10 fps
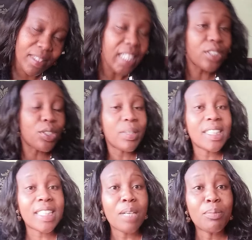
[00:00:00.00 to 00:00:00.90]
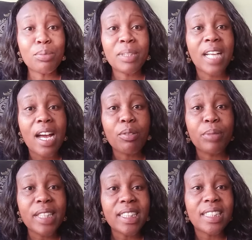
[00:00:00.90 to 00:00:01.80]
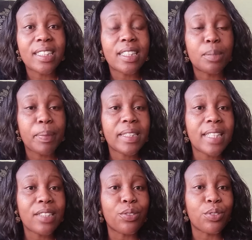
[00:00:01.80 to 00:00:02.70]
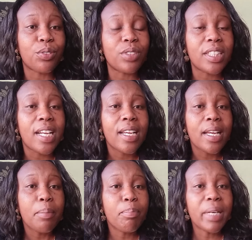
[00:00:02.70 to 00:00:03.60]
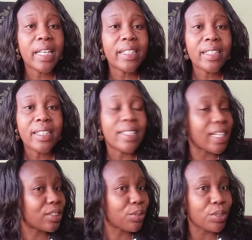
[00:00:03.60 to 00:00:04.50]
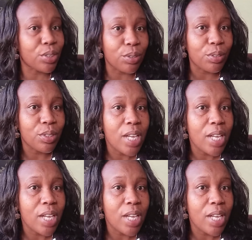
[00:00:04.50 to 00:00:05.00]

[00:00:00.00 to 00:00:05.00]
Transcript: So when it comes to Minhawi, whether she's expectant or not, Mary does not know.